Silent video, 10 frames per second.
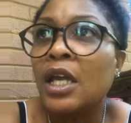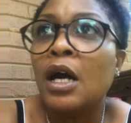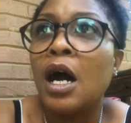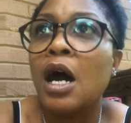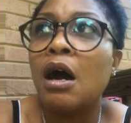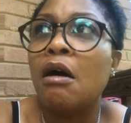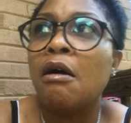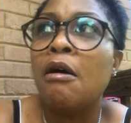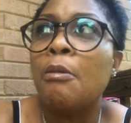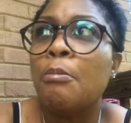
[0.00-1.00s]

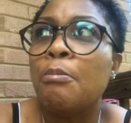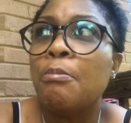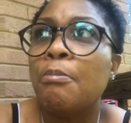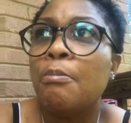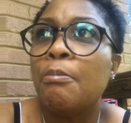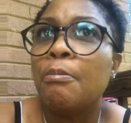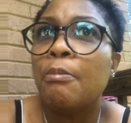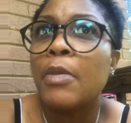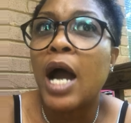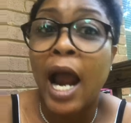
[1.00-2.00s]
our
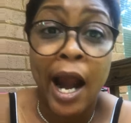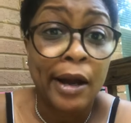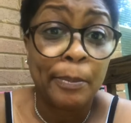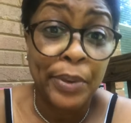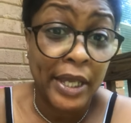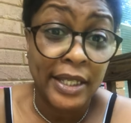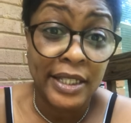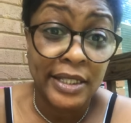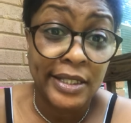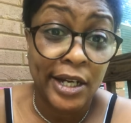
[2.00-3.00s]

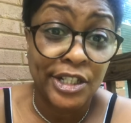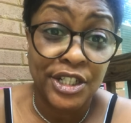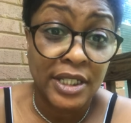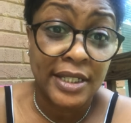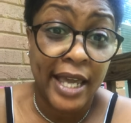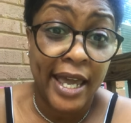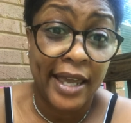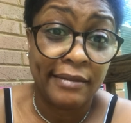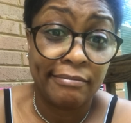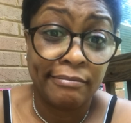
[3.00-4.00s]
opinions are just
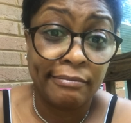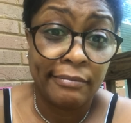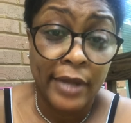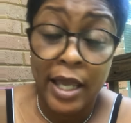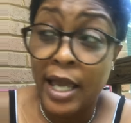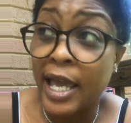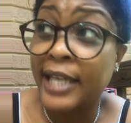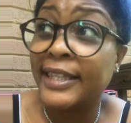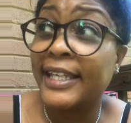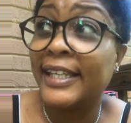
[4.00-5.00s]
that.
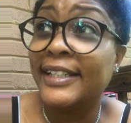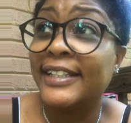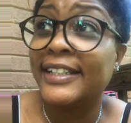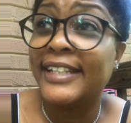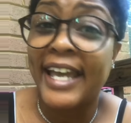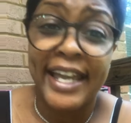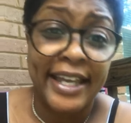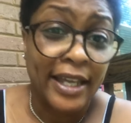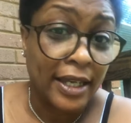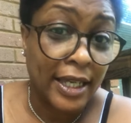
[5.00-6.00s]
At the end of the
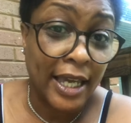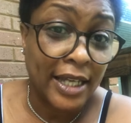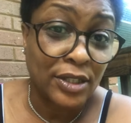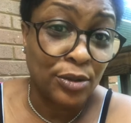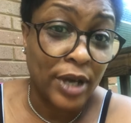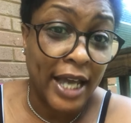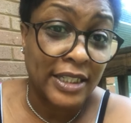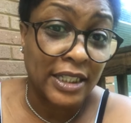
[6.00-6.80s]
day, guess who got to